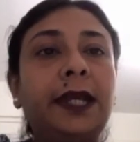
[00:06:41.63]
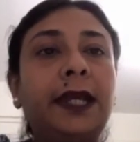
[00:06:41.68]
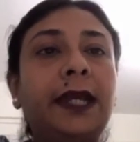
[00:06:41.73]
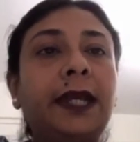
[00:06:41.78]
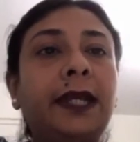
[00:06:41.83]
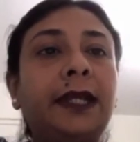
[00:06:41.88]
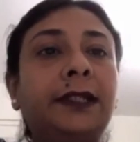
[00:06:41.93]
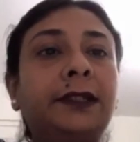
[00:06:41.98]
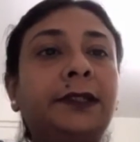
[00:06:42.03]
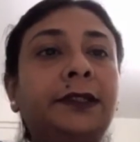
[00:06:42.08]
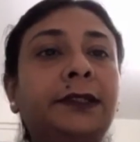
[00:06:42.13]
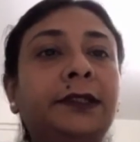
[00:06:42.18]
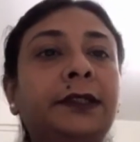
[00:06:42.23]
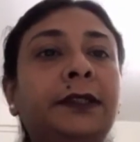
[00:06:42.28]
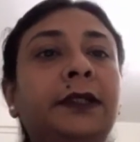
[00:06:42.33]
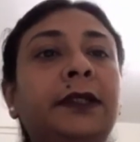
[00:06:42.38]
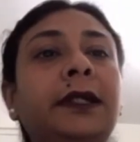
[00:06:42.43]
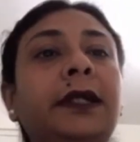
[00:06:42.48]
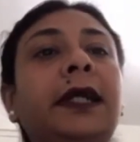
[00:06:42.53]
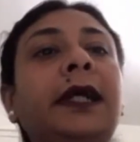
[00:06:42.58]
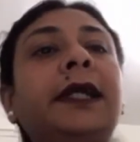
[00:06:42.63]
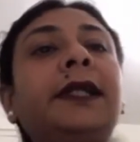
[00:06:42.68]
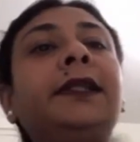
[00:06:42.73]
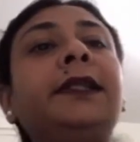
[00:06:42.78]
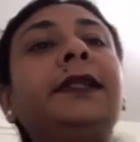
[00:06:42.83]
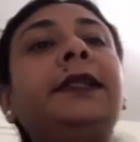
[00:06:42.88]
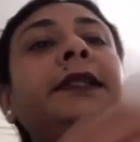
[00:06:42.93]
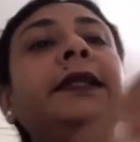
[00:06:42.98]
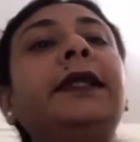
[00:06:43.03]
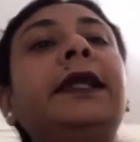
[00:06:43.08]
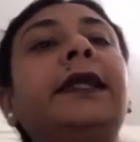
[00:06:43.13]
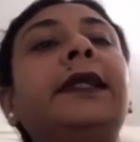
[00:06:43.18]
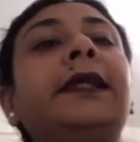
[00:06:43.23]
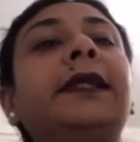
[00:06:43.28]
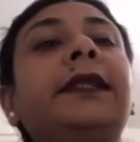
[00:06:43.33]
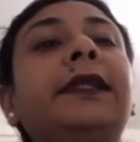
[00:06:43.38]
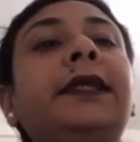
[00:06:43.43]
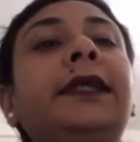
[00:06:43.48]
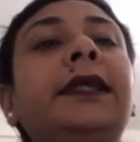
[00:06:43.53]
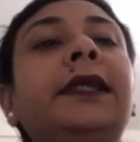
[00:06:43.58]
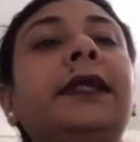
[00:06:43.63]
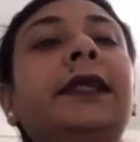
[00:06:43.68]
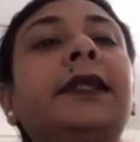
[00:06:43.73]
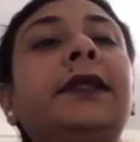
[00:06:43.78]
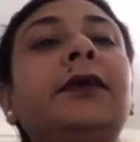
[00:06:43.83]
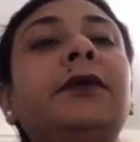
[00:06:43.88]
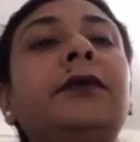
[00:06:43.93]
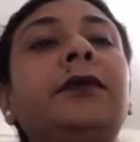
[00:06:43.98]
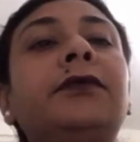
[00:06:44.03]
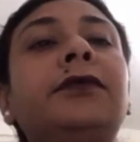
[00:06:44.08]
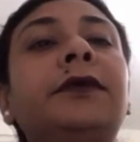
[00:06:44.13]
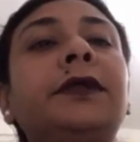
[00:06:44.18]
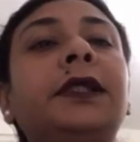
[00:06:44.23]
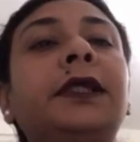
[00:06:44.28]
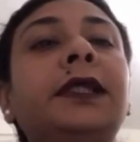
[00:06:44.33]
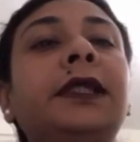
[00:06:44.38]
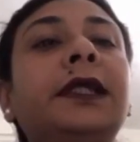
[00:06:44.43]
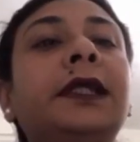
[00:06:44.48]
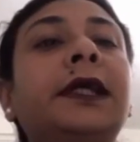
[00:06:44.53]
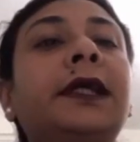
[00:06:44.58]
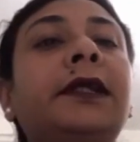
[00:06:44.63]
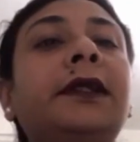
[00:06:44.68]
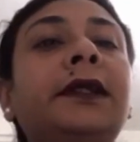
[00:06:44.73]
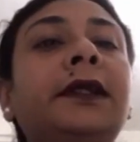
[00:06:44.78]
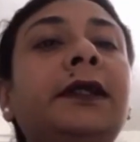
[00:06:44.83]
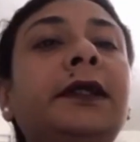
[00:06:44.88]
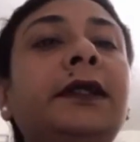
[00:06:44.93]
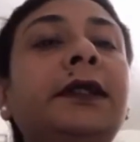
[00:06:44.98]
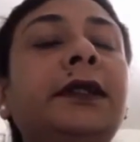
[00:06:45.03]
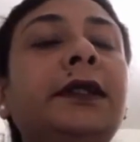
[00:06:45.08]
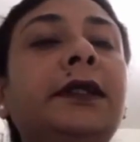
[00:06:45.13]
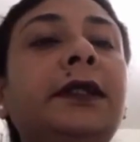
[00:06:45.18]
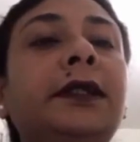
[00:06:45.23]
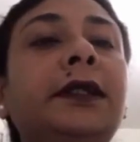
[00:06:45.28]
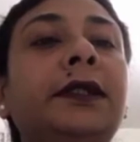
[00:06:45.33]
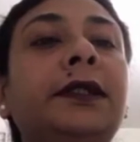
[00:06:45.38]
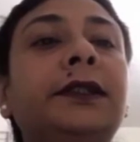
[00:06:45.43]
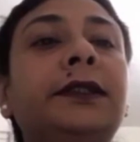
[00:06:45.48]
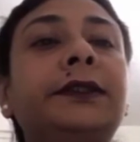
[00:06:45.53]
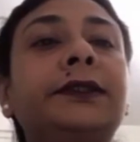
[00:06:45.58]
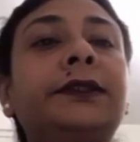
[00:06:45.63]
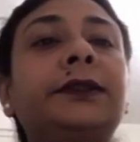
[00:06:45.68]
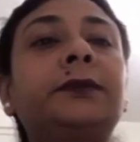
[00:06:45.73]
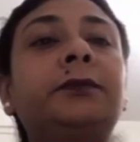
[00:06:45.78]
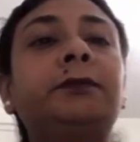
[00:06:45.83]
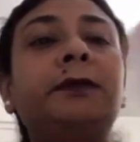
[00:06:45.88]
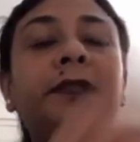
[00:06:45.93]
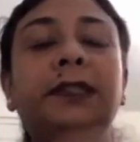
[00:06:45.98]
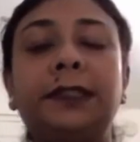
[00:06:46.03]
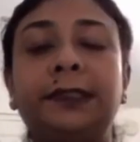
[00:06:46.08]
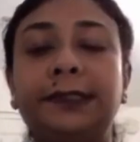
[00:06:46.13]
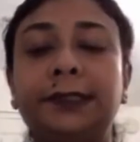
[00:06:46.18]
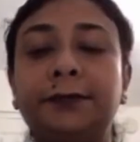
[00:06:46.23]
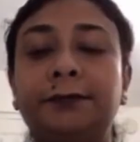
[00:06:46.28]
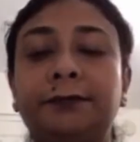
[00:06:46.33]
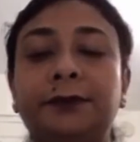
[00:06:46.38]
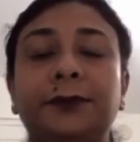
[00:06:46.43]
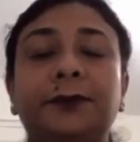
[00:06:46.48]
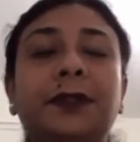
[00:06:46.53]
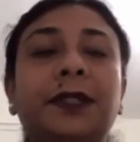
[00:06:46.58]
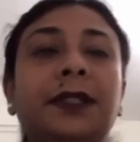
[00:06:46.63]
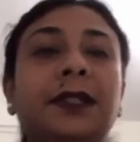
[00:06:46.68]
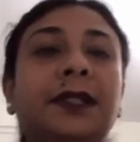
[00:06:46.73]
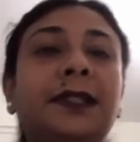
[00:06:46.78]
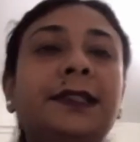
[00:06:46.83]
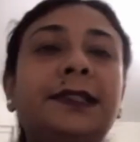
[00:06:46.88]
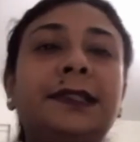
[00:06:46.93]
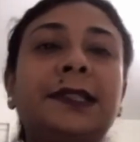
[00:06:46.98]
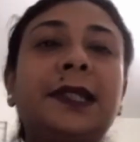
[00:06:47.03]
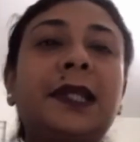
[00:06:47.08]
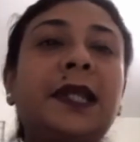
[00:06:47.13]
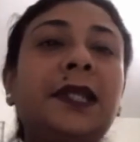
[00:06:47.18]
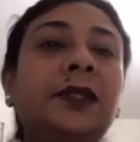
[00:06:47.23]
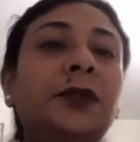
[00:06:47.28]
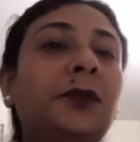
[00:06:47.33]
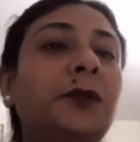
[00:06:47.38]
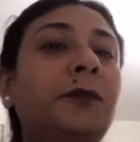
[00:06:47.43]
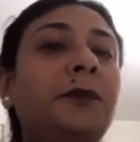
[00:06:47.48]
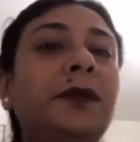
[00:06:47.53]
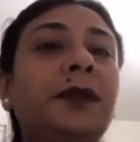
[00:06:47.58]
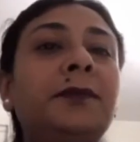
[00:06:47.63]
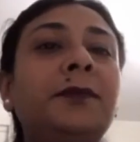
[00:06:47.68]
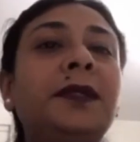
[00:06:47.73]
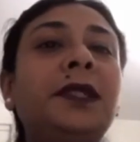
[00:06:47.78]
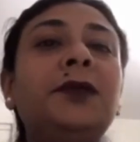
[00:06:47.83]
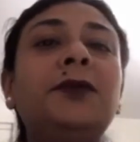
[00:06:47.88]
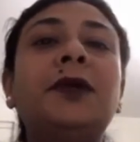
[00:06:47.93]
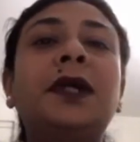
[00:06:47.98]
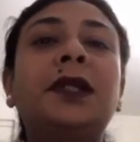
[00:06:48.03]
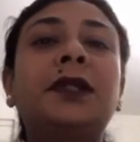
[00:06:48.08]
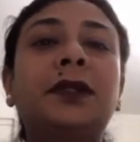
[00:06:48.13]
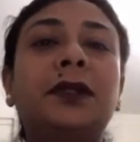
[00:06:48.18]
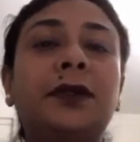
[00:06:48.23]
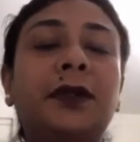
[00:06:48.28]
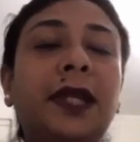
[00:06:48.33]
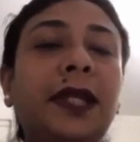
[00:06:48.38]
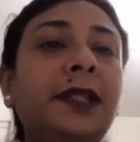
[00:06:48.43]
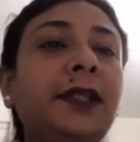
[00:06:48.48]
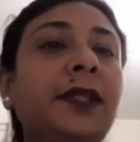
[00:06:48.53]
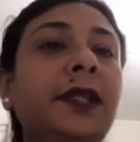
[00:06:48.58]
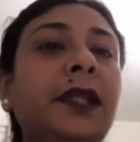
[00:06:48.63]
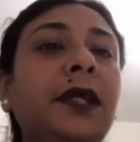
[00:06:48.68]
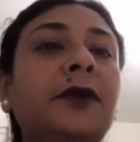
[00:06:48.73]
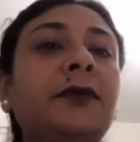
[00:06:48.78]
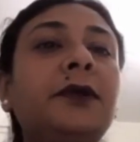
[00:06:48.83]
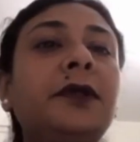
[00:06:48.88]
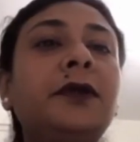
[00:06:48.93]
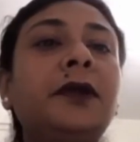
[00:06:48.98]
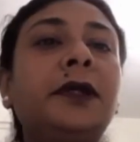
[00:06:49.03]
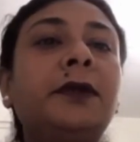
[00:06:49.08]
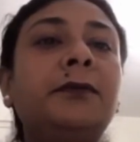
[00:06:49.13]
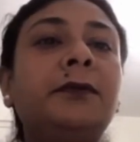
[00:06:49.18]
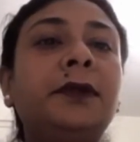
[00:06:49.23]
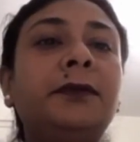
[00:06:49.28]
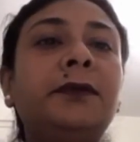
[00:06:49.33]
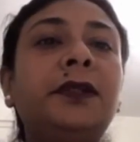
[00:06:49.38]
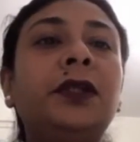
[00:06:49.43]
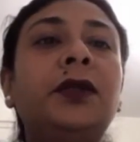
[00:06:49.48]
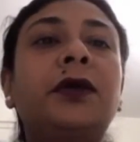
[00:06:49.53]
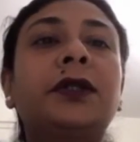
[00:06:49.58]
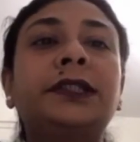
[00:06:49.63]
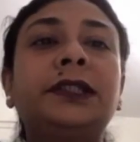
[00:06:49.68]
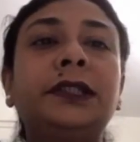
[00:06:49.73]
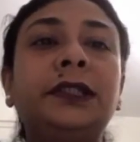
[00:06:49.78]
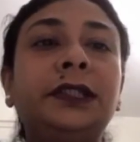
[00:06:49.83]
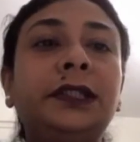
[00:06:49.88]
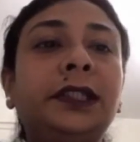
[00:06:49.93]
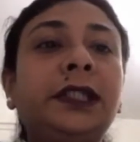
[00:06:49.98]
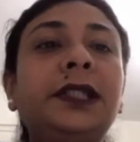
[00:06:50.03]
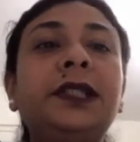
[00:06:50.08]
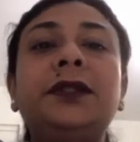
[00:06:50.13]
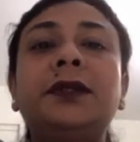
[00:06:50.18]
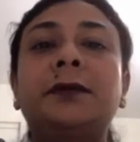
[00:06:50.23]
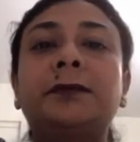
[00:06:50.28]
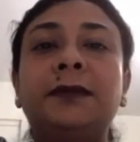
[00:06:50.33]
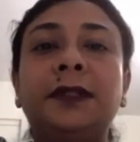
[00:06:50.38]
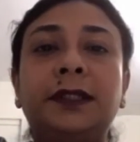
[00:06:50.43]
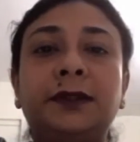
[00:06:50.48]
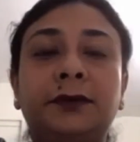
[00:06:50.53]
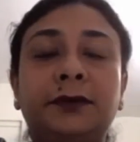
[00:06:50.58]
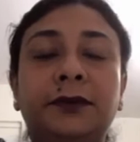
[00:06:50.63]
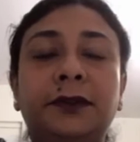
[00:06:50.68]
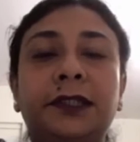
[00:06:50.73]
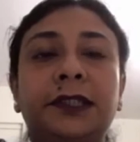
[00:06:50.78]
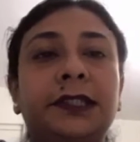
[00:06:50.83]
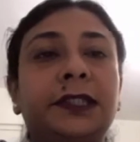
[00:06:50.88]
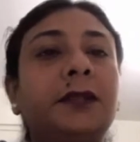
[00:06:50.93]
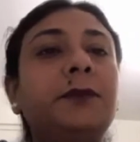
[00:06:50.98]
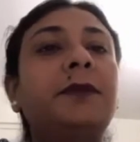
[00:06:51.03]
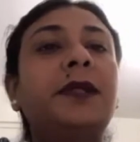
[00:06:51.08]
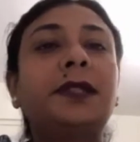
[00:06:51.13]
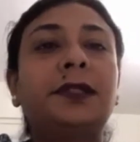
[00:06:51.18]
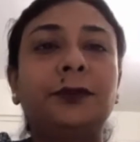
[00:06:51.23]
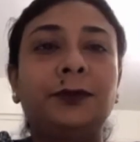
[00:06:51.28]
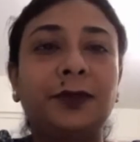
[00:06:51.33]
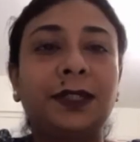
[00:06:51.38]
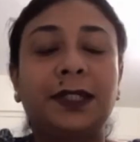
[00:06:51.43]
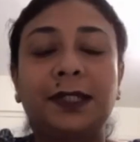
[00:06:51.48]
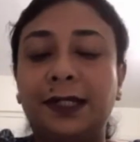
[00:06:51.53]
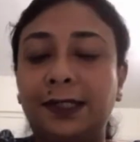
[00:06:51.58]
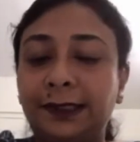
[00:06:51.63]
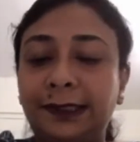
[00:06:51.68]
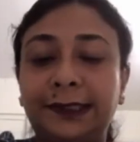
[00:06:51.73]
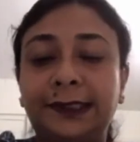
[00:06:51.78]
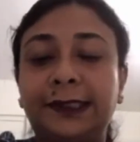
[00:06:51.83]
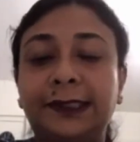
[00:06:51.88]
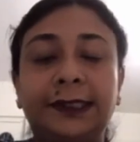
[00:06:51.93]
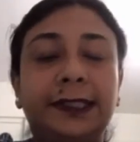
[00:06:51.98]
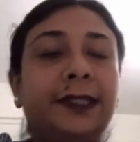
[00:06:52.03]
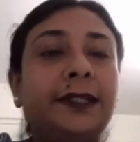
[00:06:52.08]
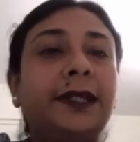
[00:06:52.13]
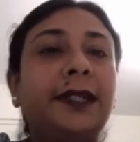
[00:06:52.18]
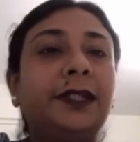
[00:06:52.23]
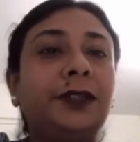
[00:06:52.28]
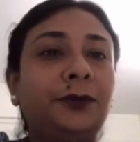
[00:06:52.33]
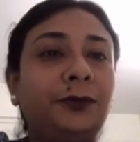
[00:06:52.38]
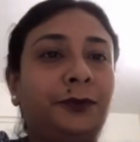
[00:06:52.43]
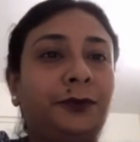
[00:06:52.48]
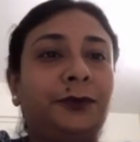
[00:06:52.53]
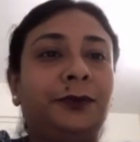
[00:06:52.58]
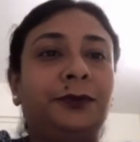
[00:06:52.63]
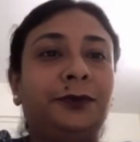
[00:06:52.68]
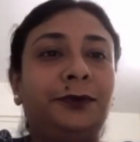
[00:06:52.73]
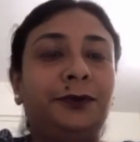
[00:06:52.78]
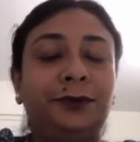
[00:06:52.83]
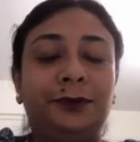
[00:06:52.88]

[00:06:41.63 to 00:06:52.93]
And hi Nidhi, I can hear you over here. So please, if you can answer, I know maybe you are right now, you are maybe not in need of that question, but you can answer that, I know.